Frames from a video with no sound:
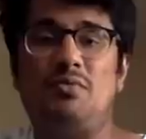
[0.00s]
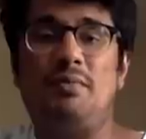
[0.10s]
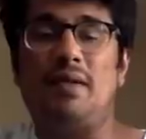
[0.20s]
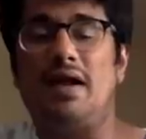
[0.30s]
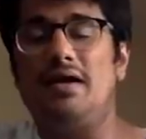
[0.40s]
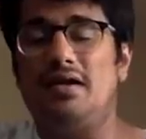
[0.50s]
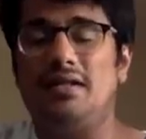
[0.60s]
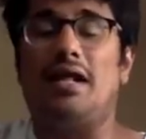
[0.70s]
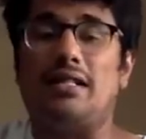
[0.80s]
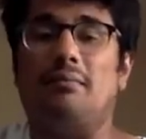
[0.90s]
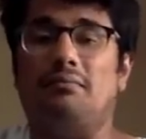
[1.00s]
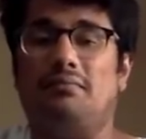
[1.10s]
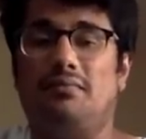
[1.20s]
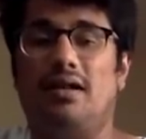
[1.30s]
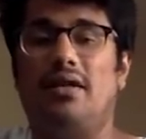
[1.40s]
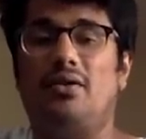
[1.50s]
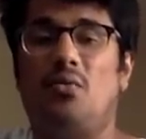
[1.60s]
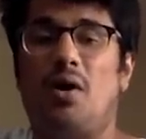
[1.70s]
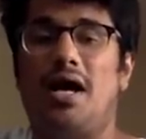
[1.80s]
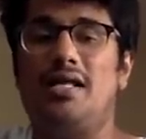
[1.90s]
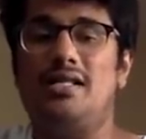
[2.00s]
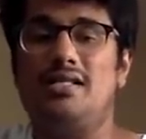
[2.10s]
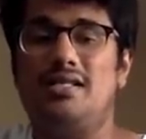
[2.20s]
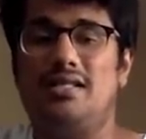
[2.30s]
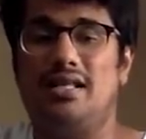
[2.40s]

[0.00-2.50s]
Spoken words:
simultaneously and has to be played